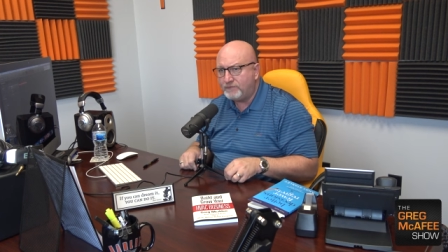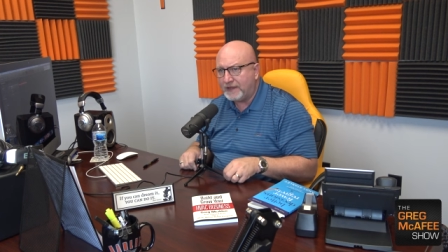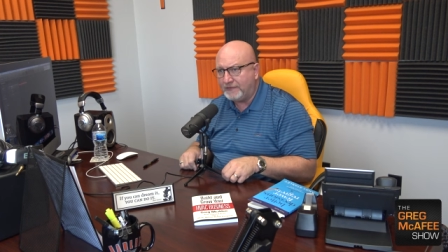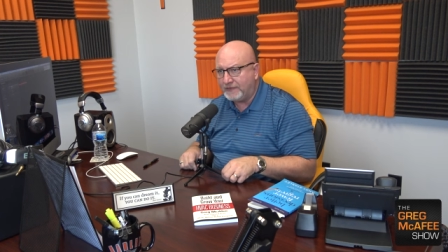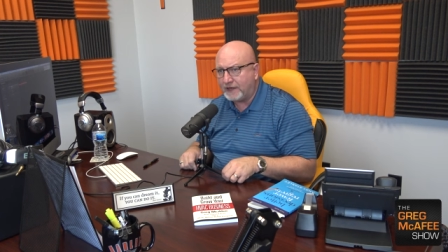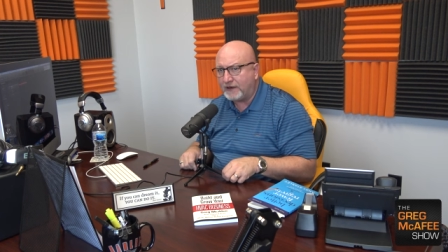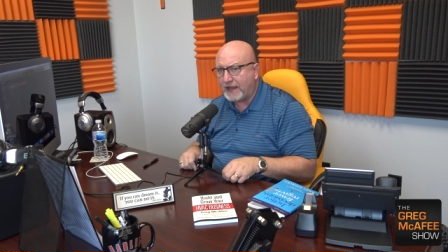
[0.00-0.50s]

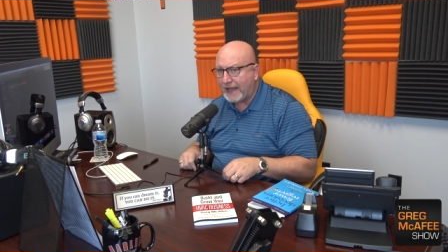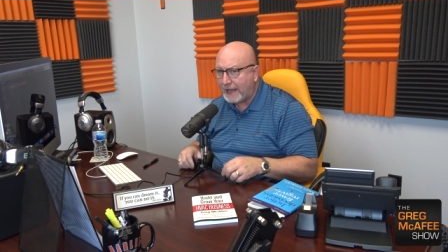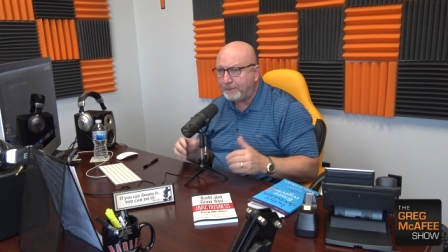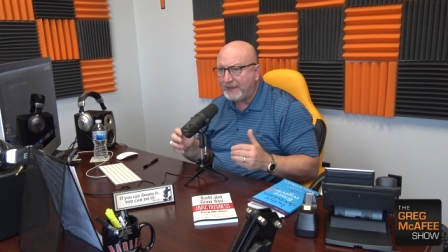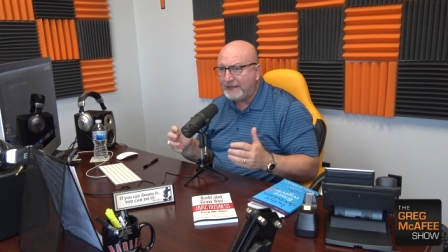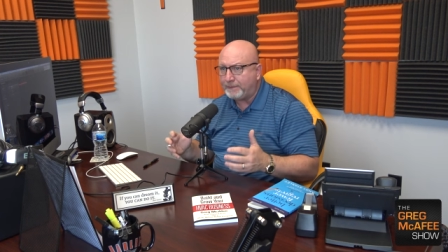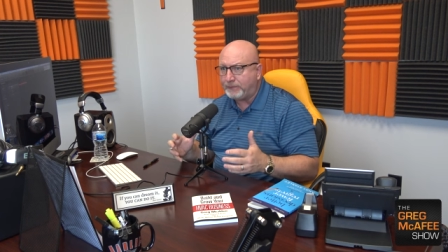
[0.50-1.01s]
And they're
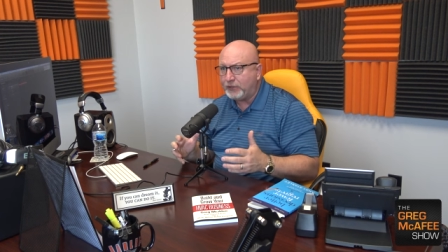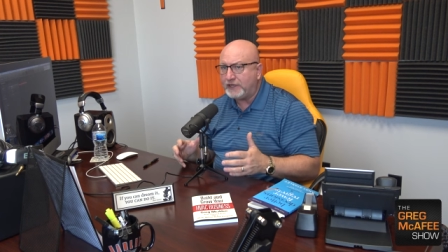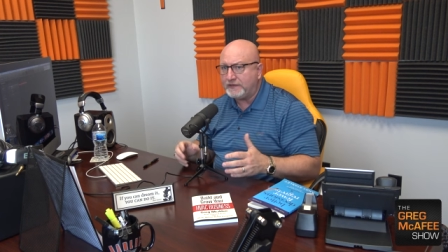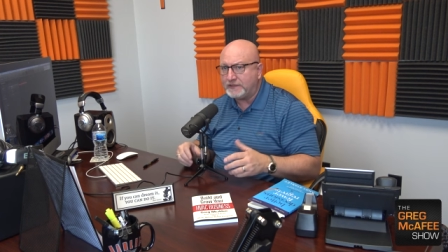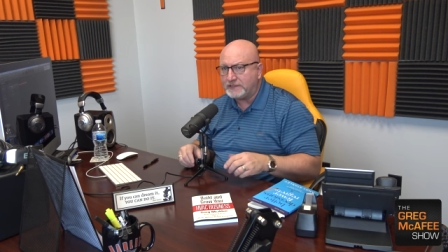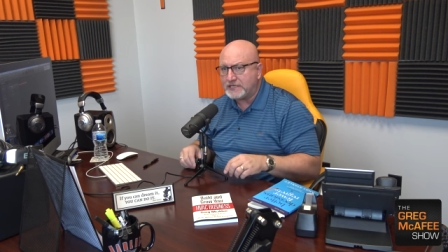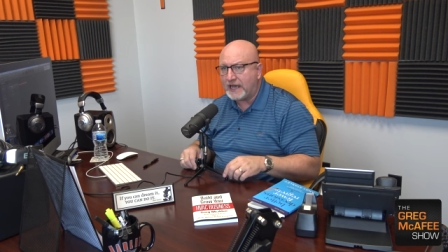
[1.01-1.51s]
happy to put
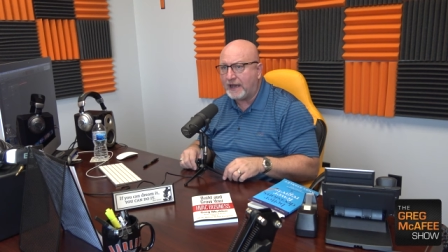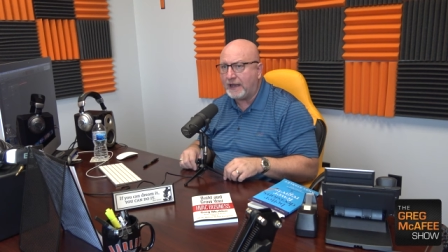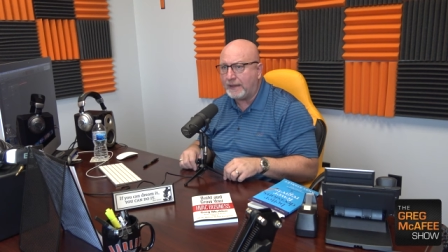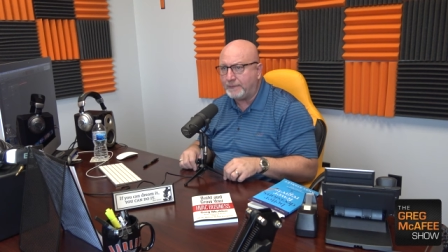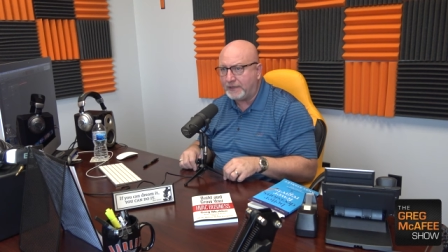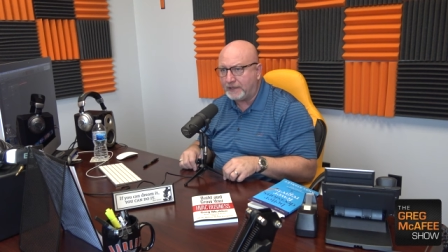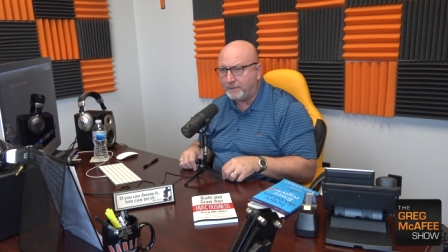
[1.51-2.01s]
in the
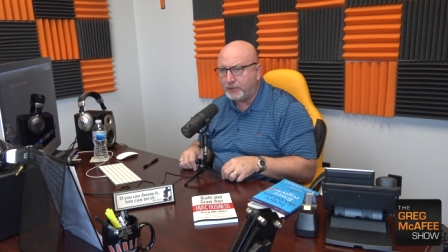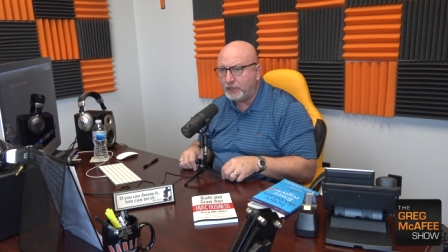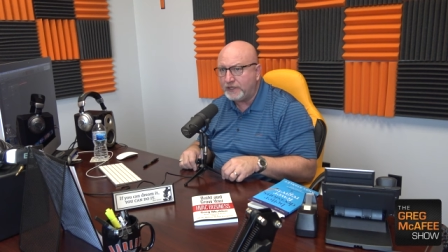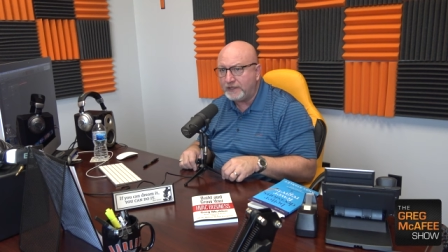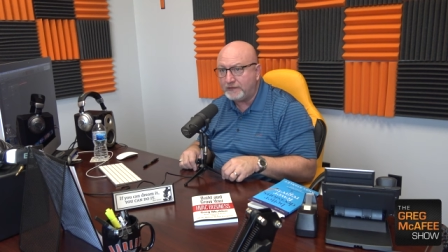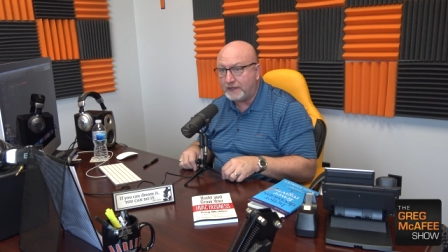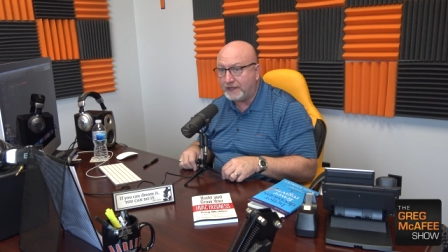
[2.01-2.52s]
time and to
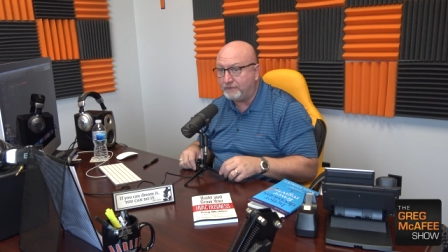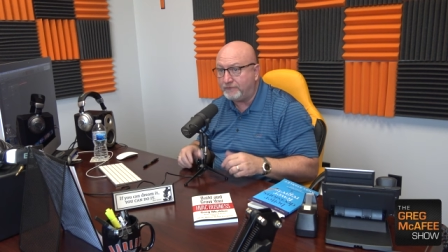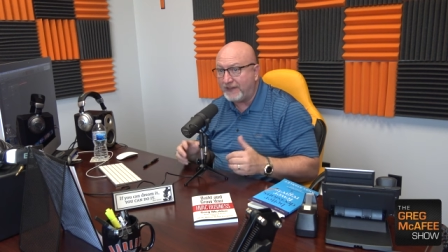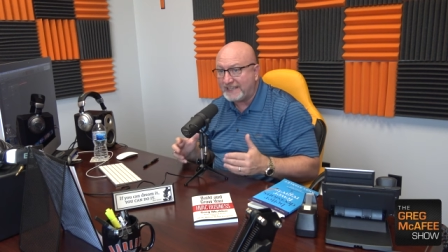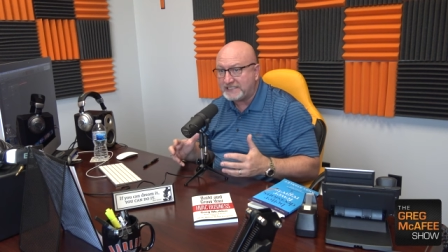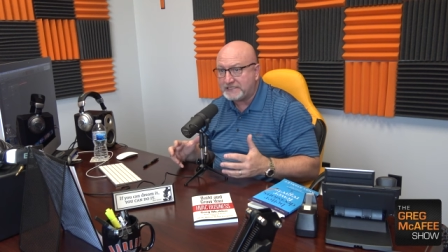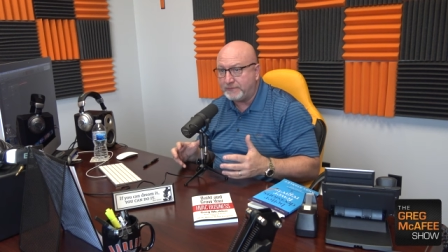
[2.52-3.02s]
put in the
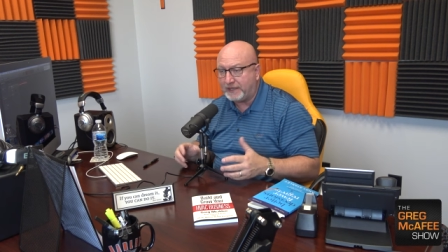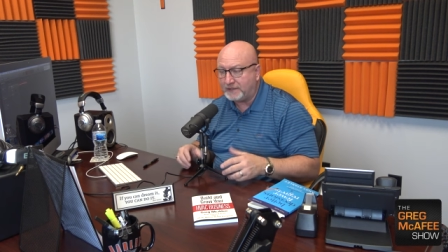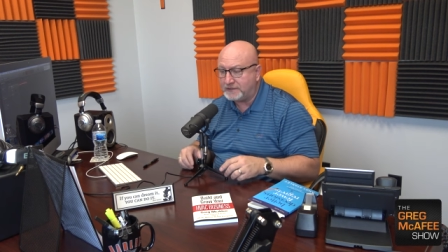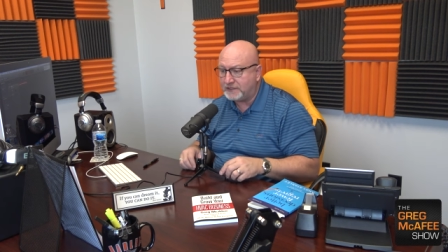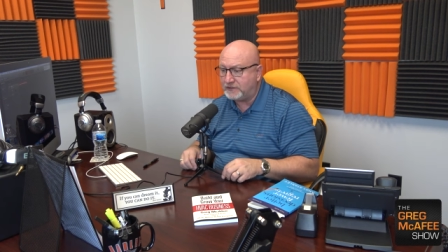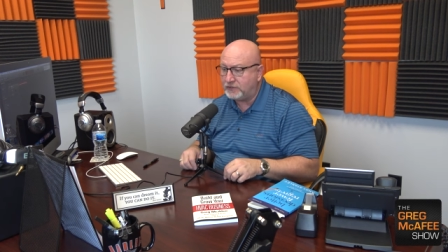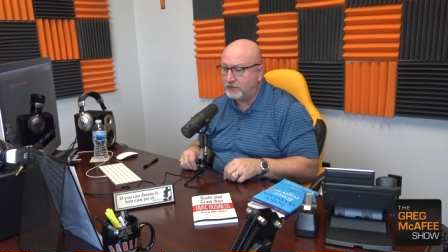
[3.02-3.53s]
investment
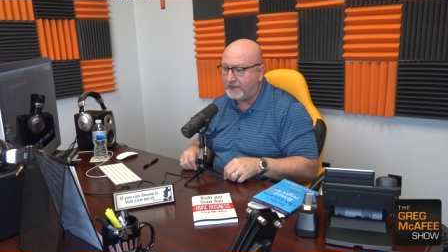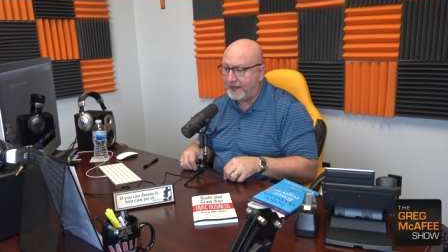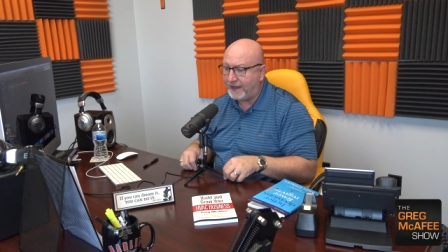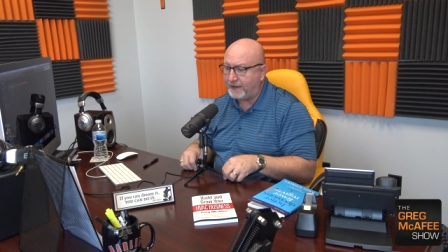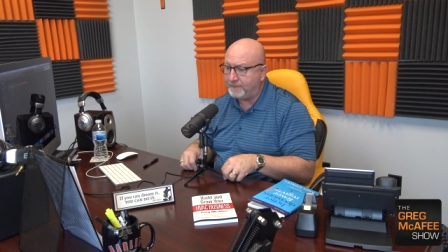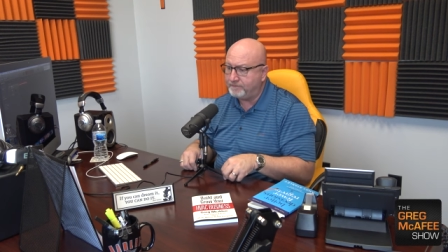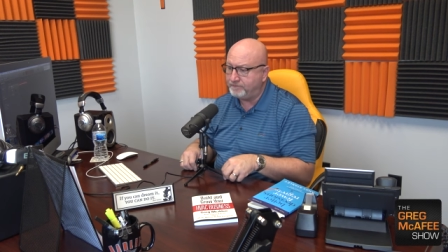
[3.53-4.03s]
to do
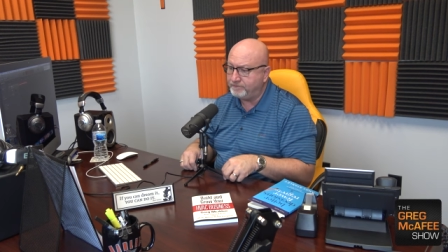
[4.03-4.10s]
that.